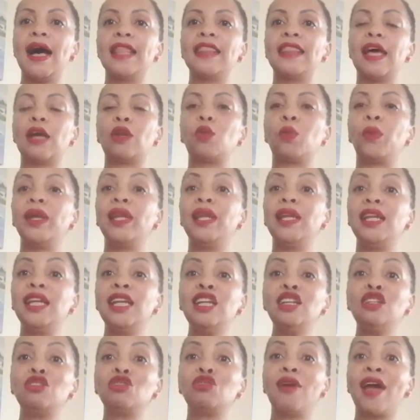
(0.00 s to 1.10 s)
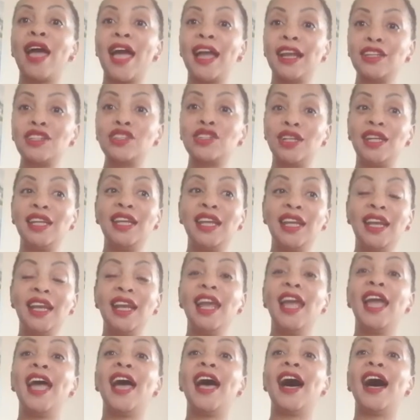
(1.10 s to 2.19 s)
that we need to
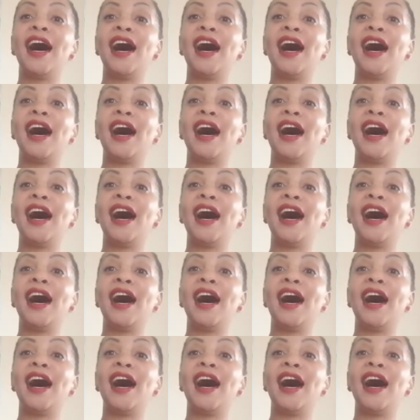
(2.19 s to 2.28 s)
actually